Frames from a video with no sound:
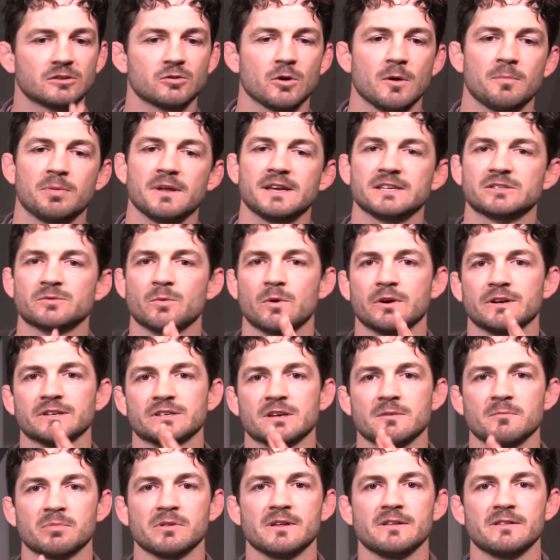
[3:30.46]
to a place where
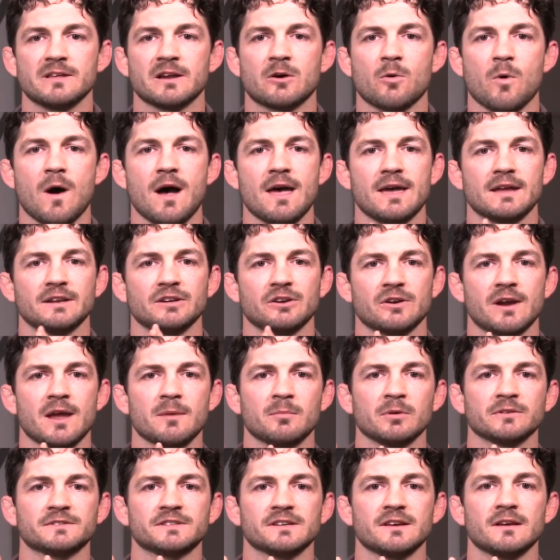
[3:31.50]
it's completely quiet and you're
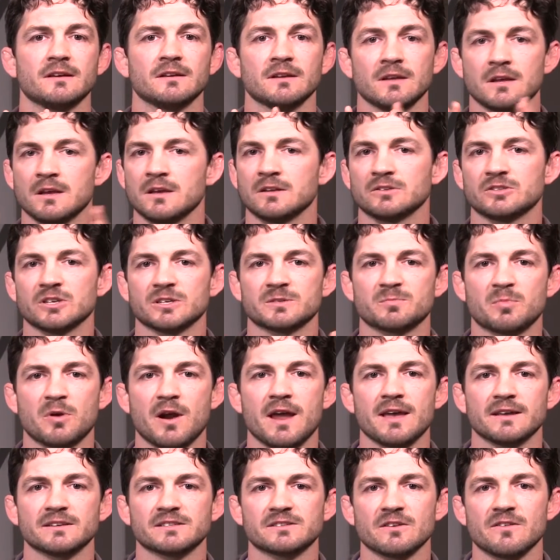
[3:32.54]
able to just
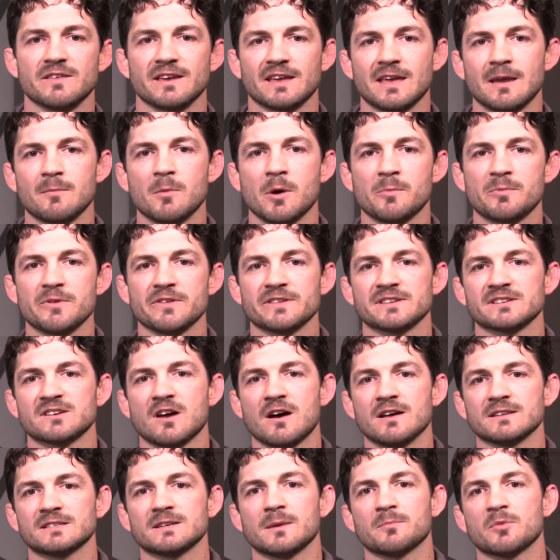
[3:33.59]
pray. So they came up with this
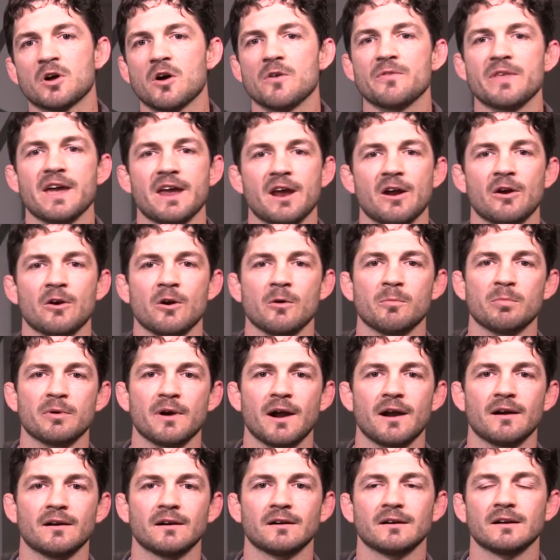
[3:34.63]
concept called the arrow
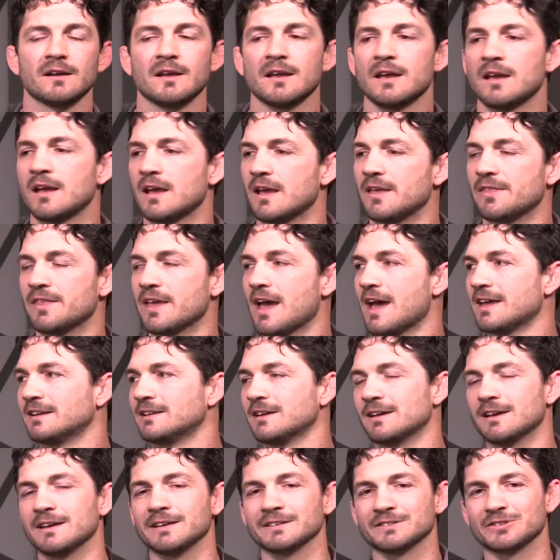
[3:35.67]
prayer. And the
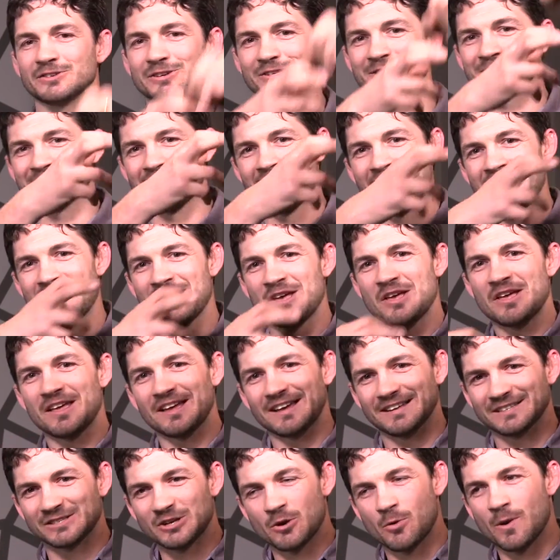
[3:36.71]
idea is
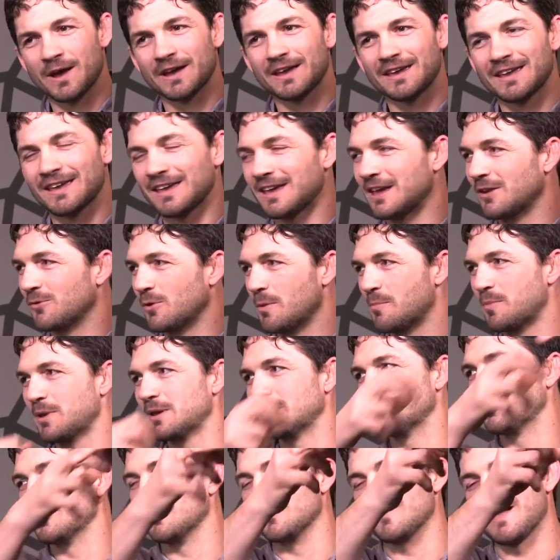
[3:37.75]
it's quick and
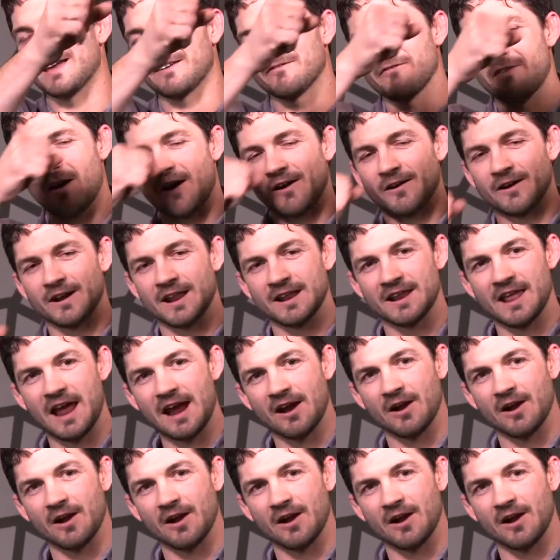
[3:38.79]
repeatable, like firing an